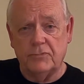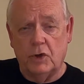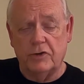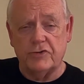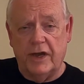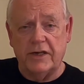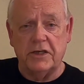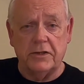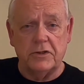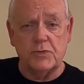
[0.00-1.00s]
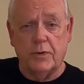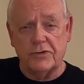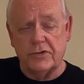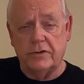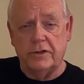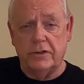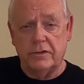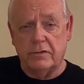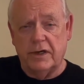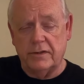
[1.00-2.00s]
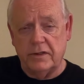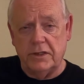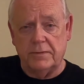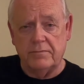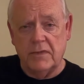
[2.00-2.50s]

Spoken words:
or trying to get this person to do the right thing.